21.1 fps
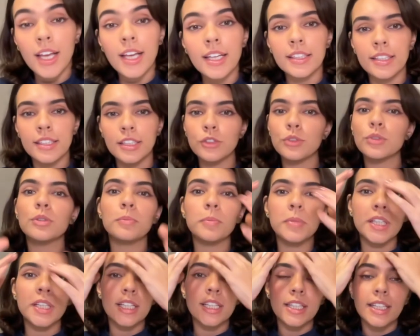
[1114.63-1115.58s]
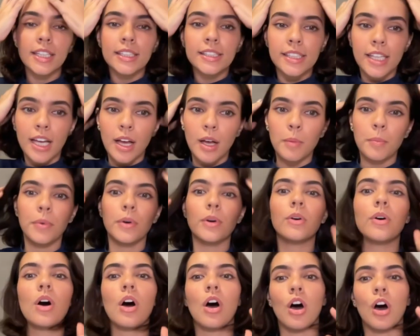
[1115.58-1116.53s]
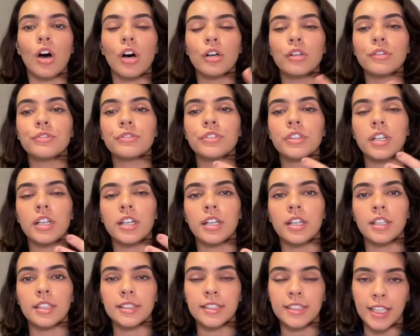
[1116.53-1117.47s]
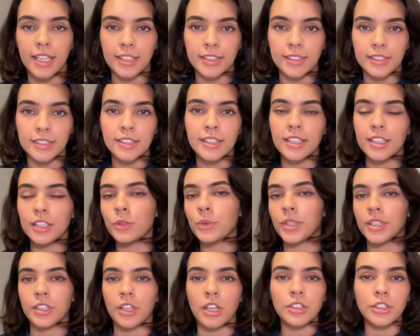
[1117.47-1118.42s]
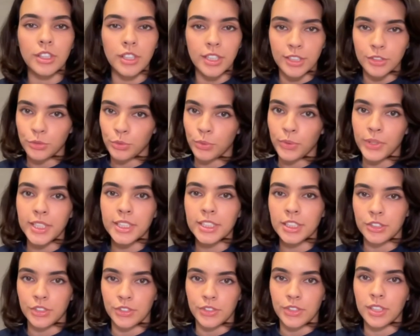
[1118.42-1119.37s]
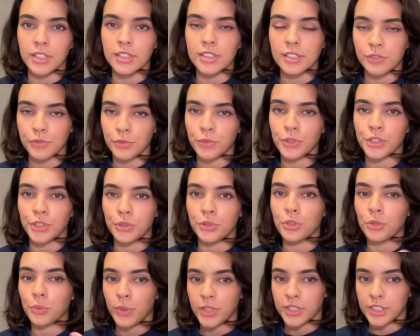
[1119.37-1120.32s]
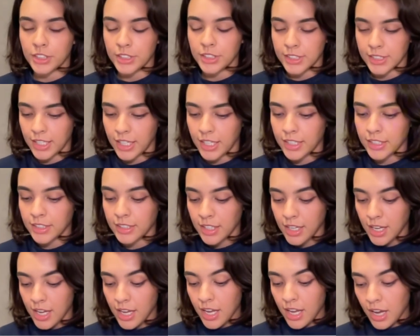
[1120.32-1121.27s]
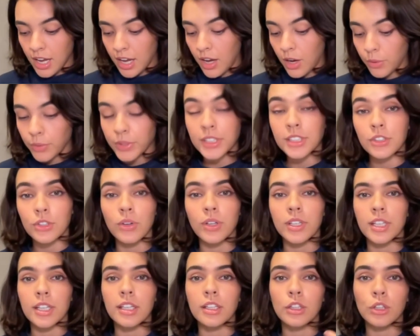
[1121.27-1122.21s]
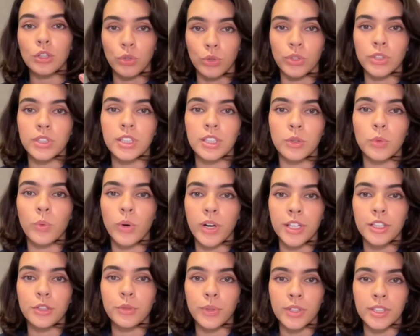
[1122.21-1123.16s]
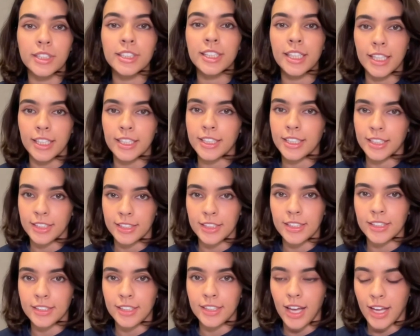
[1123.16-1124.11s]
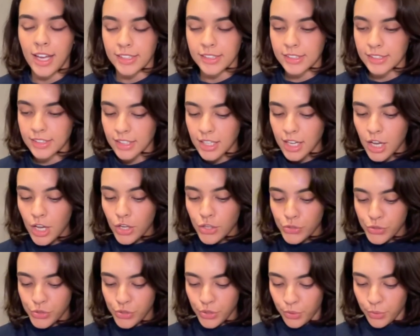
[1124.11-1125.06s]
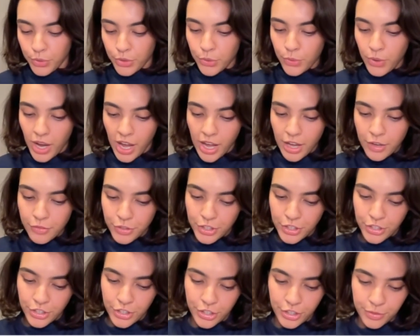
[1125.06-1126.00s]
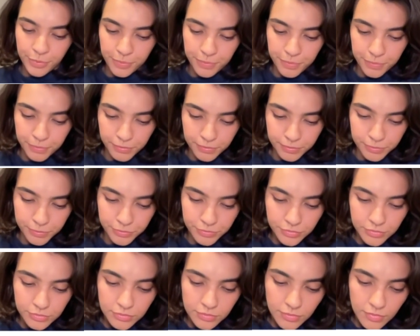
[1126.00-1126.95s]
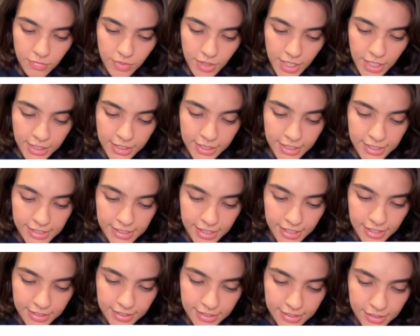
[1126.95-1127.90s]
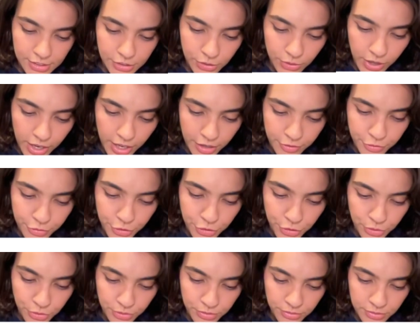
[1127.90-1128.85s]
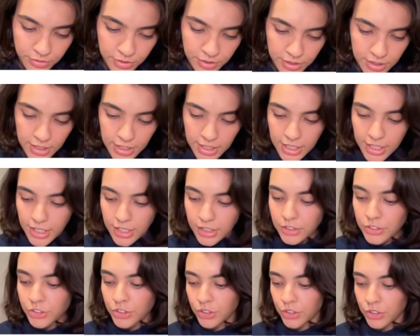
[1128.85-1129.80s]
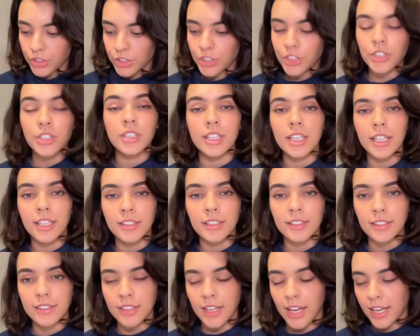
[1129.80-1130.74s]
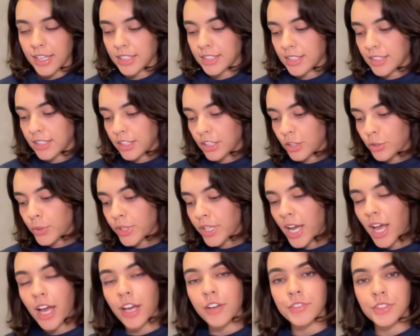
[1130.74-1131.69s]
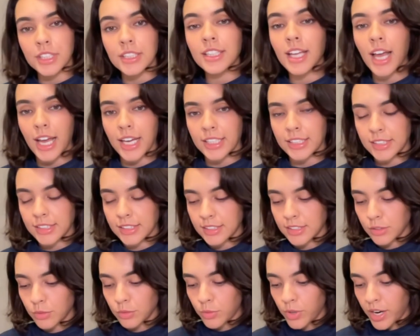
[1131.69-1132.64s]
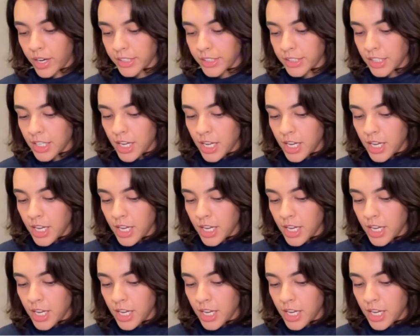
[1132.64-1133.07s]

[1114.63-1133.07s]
This would be an example of a sentence here. We're not gonna do it, it's just for you to understand how it's gonna look when you are taking the test. So you have here the sentence you have to insert in the text, and here we have the text, right?